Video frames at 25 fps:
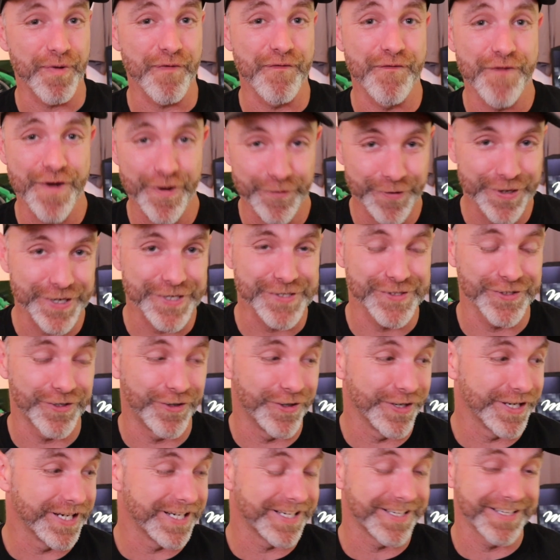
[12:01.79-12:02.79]
But very
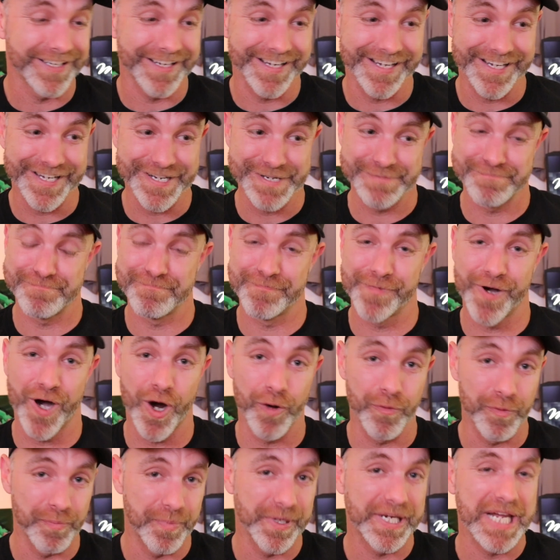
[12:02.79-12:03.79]
exciting.
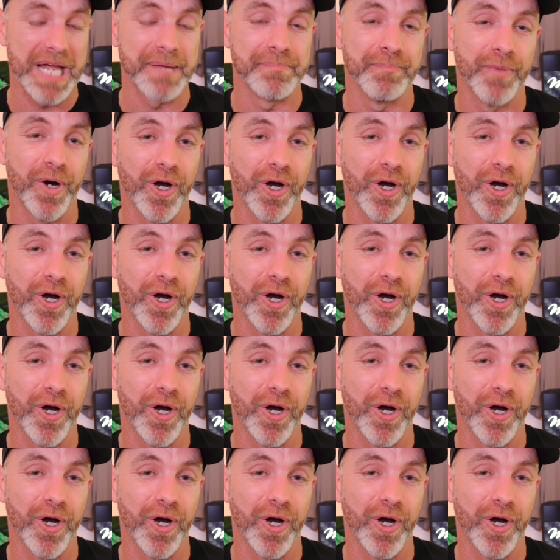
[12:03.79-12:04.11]
I will be keeping